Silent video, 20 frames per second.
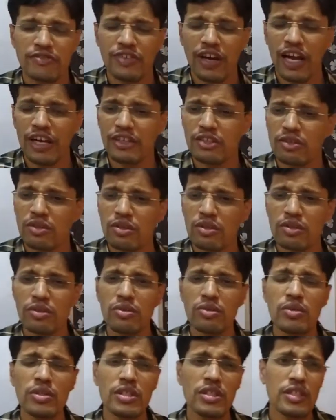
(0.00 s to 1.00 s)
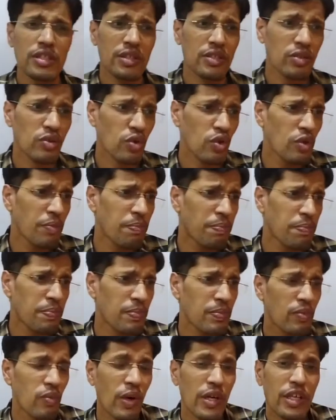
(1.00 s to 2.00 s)
I told you group.
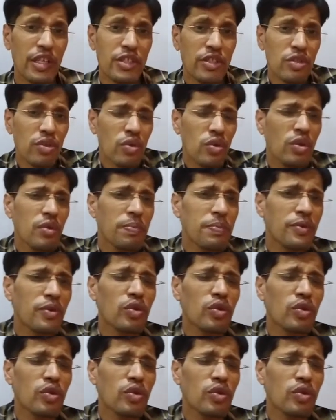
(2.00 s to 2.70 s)
What is group?